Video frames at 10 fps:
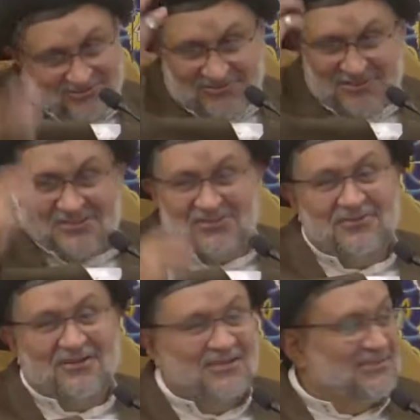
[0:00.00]
this
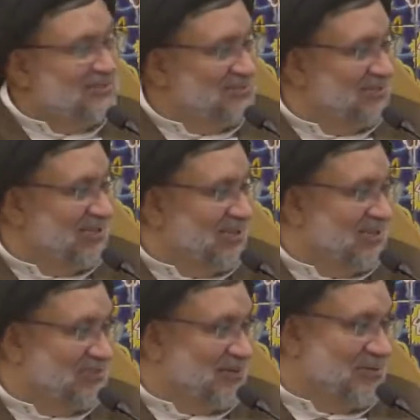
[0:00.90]
difficulty you're going to get
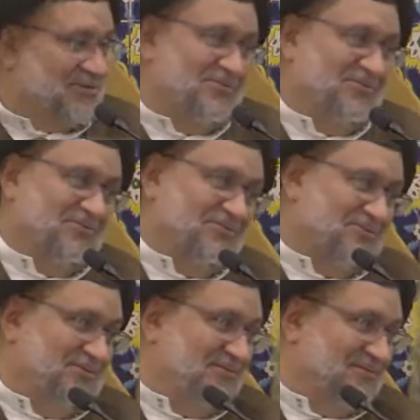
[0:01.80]
sabr. No,
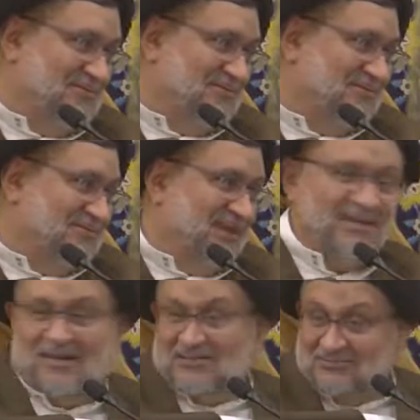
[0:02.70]
I
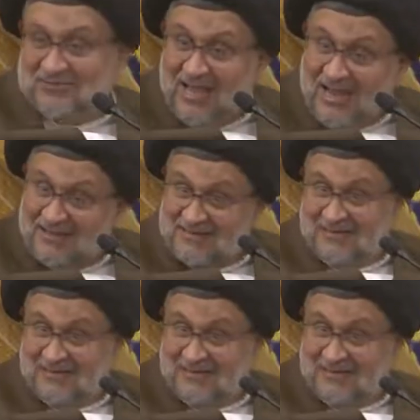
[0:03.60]
can't do that.